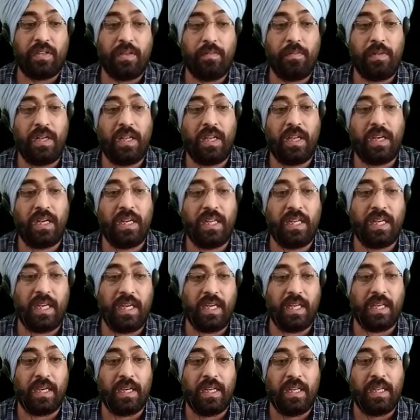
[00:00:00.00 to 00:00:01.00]
Similarly
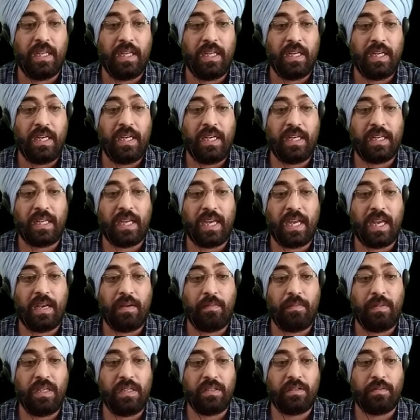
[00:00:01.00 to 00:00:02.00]
here it
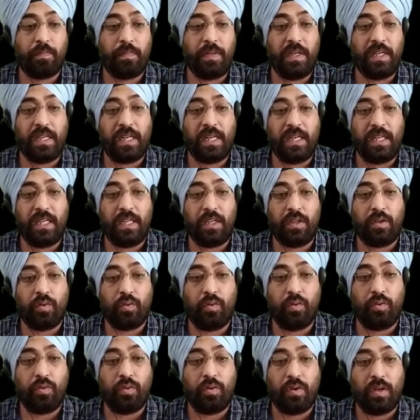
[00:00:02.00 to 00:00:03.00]
can be splitted
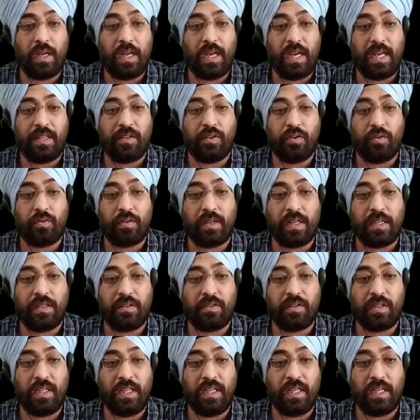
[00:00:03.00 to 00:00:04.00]
into, as you can
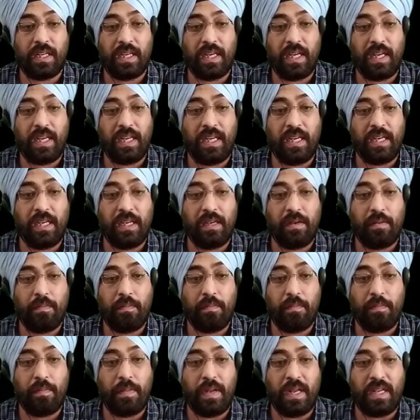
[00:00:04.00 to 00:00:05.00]
see again,
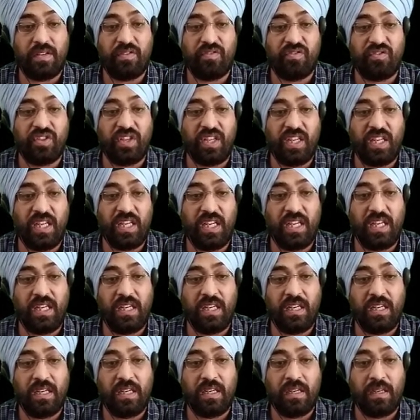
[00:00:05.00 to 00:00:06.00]
benzene.